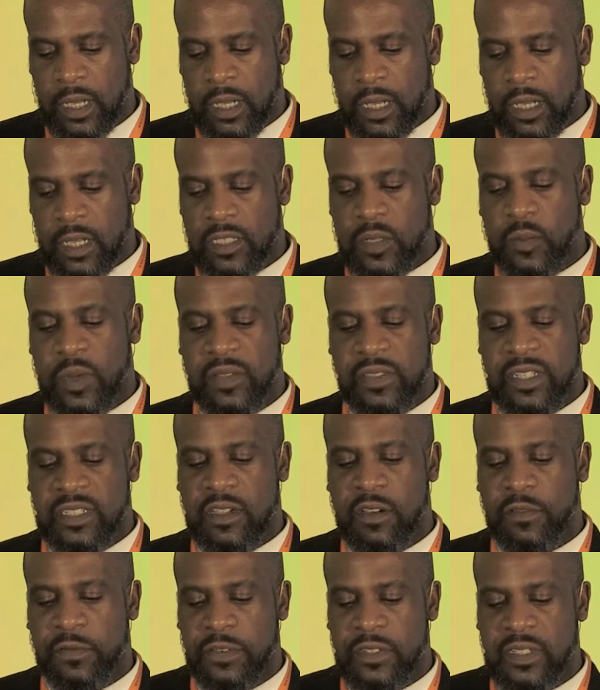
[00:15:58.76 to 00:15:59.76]
So while this
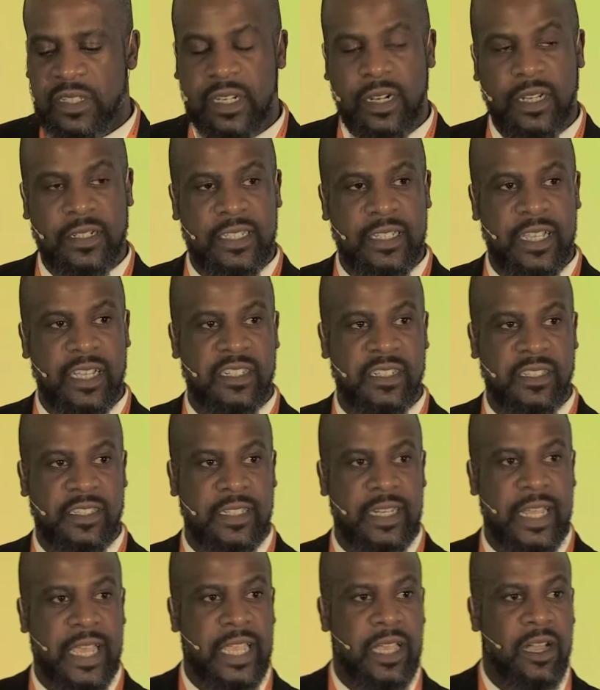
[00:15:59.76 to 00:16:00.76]
conference and our discussions
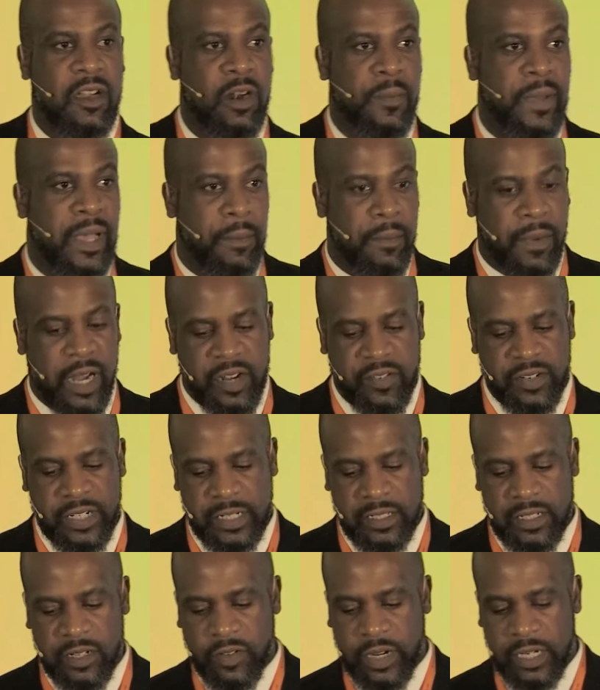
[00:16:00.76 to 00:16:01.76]
today are about migrant
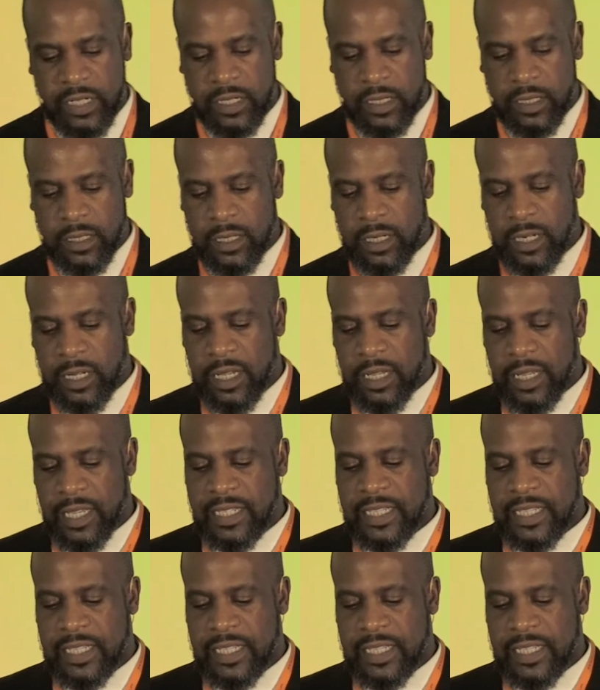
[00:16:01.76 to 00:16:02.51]
integration, it's